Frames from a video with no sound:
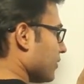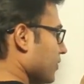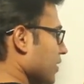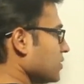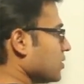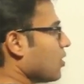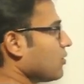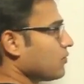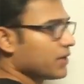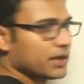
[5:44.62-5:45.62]
there is a
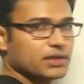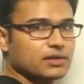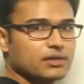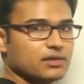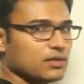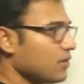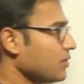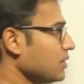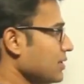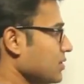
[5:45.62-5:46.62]
conflict. Now
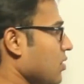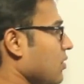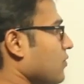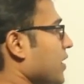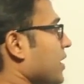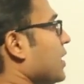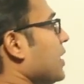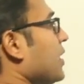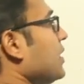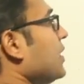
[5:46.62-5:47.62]
in this conflict,
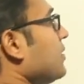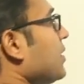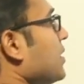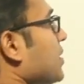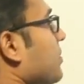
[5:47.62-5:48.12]
T3 is